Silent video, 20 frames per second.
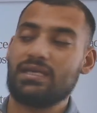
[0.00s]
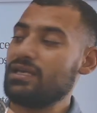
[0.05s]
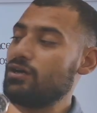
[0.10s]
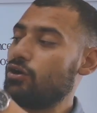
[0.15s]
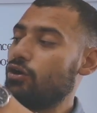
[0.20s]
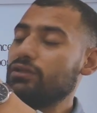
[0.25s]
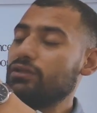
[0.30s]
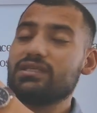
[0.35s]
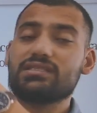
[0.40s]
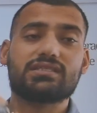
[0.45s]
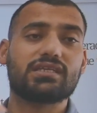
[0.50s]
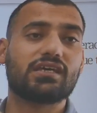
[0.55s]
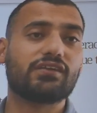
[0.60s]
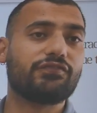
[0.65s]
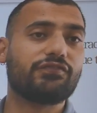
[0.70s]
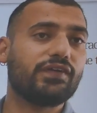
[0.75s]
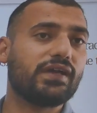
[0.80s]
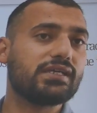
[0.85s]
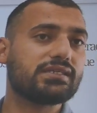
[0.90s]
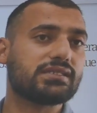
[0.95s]
On the
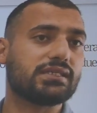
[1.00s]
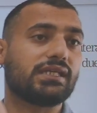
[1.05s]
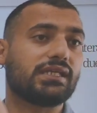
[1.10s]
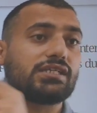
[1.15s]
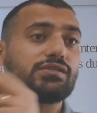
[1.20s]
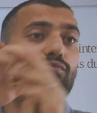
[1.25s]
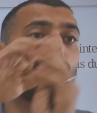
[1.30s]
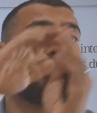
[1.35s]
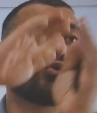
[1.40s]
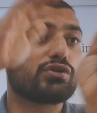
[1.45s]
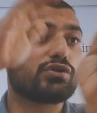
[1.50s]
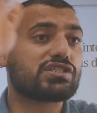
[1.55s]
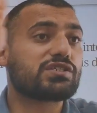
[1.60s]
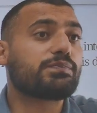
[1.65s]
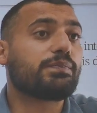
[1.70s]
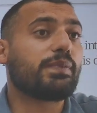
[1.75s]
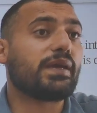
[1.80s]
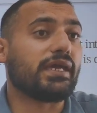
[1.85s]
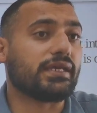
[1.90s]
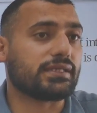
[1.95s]
surface, it has more
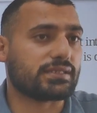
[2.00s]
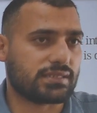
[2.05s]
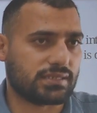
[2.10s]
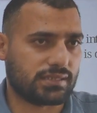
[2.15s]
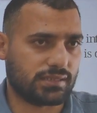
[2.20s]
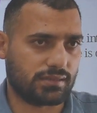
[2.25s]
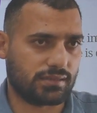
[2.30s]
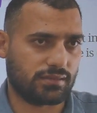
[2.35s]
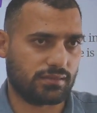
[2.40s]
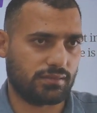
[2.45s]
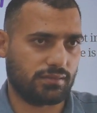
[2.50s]
space.